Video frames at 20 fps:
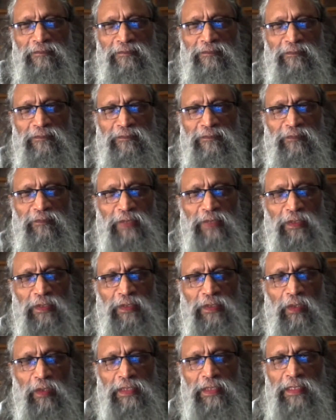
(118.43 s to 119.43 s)
with
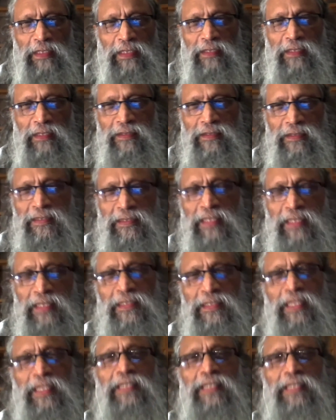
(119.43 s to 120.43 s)
all the
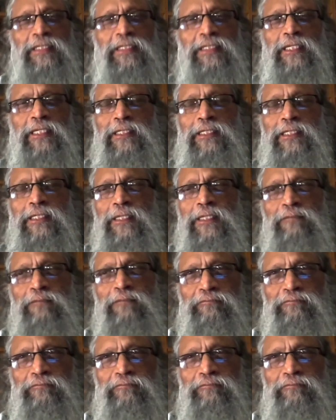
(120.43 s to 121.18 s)
sensory system,